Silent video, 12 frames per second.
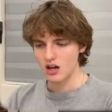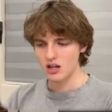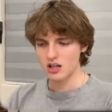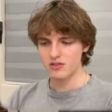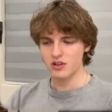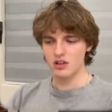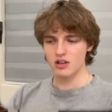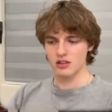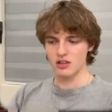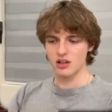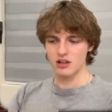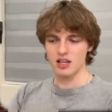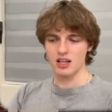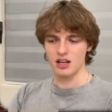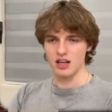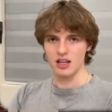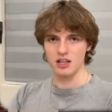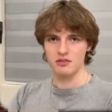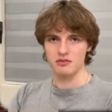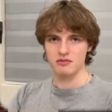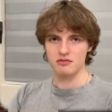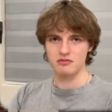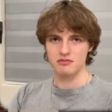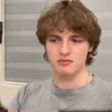I'll give you like an eight.
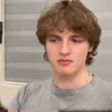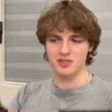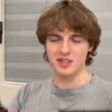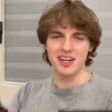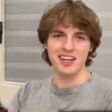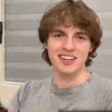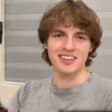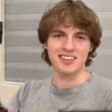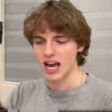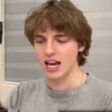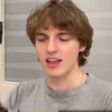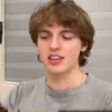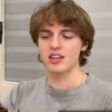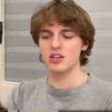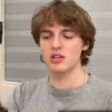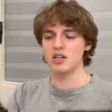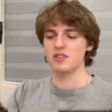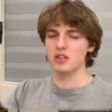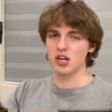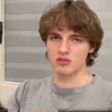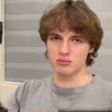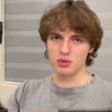An eight. And I like that you don't have a lot of